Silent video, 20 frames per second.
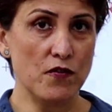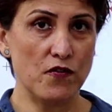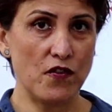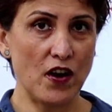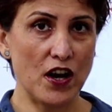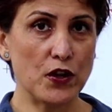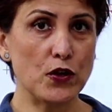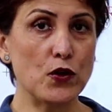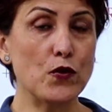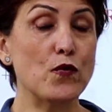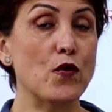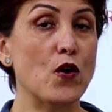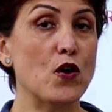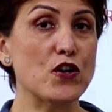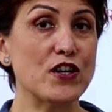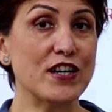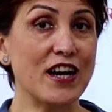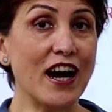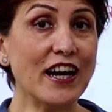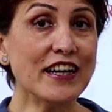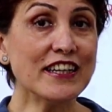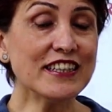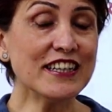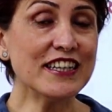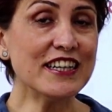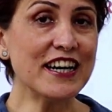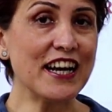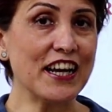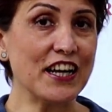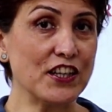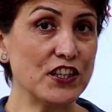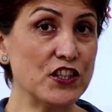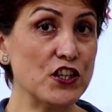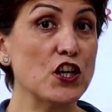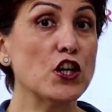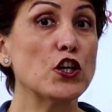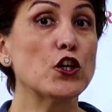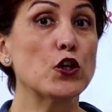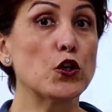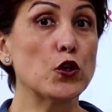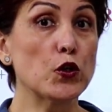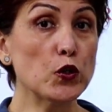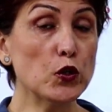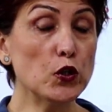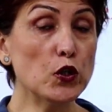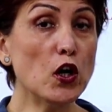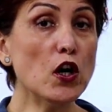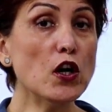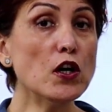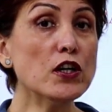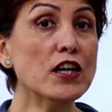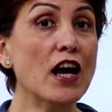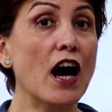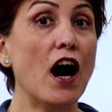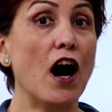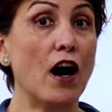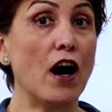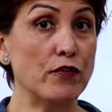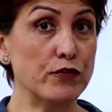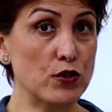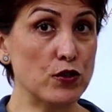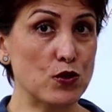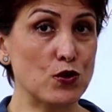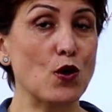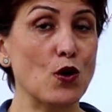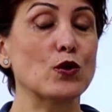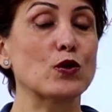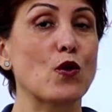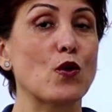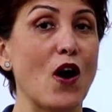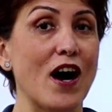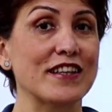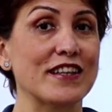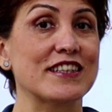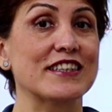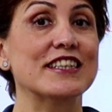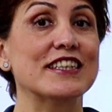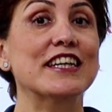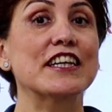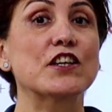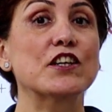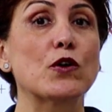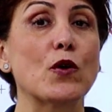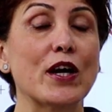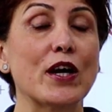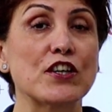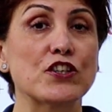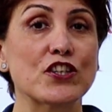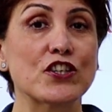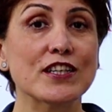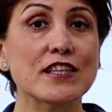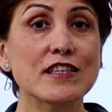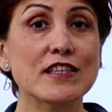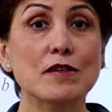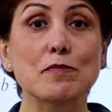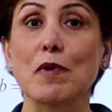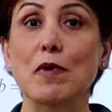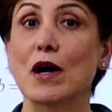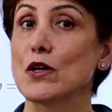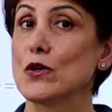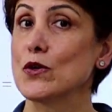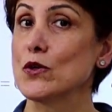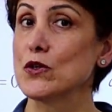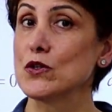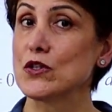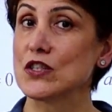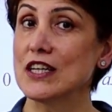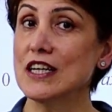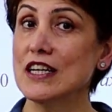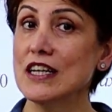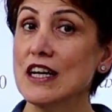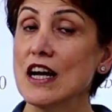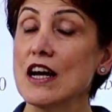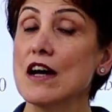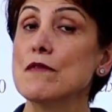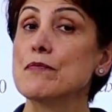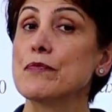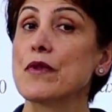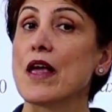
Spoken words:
When you were 9th grade, you learned how to solve quadratic equations by using